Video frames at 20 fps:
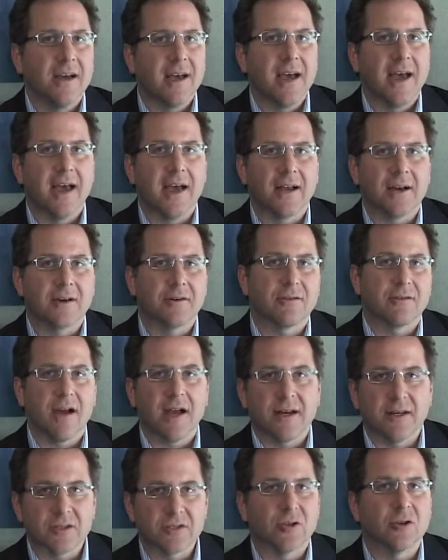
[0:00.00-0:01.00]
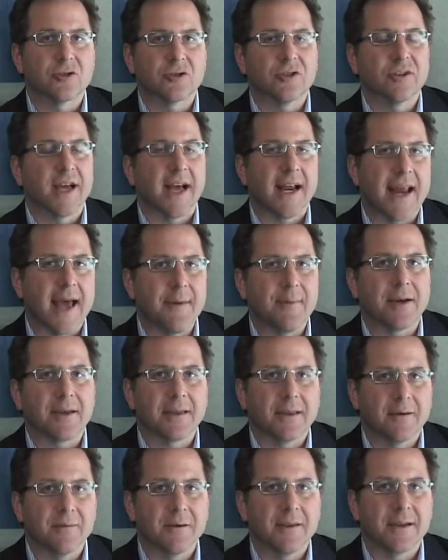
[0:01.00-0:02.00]
and create a social
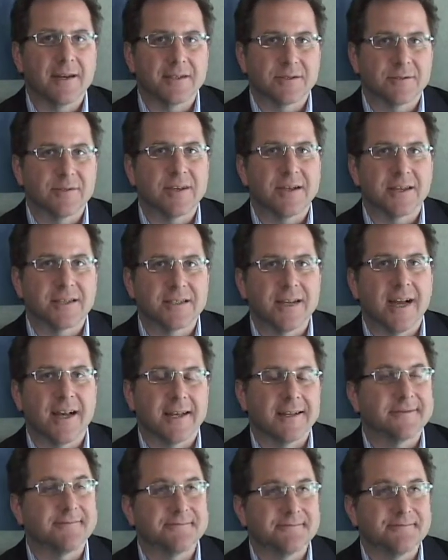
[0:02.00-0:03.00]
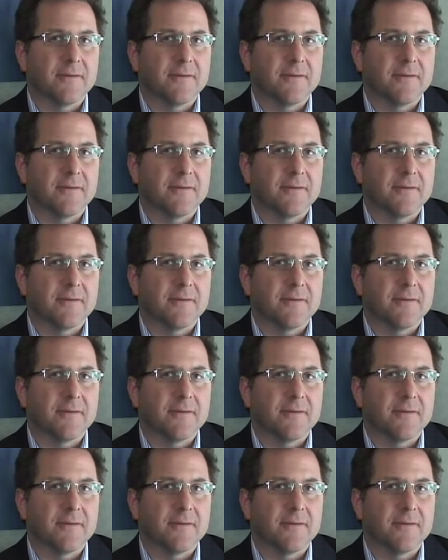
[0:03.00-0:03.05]
dynamic that we think is really exciting.